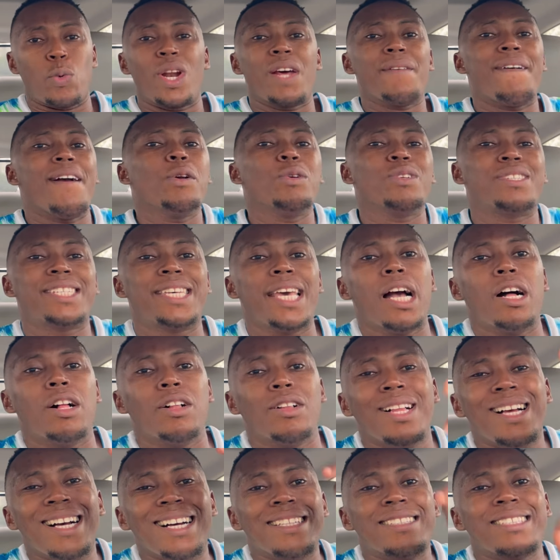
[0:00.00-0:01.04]
Whatever you
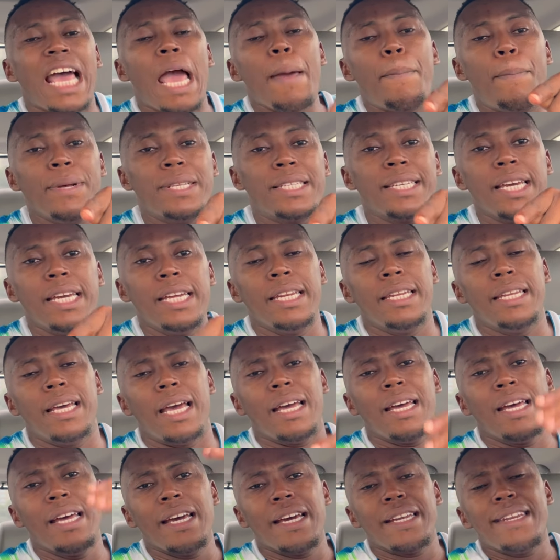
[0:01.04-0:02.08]
sell, type it in
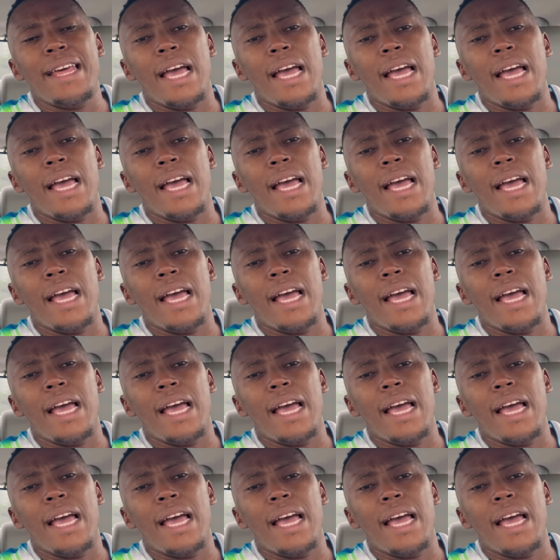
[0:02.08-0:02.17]
there.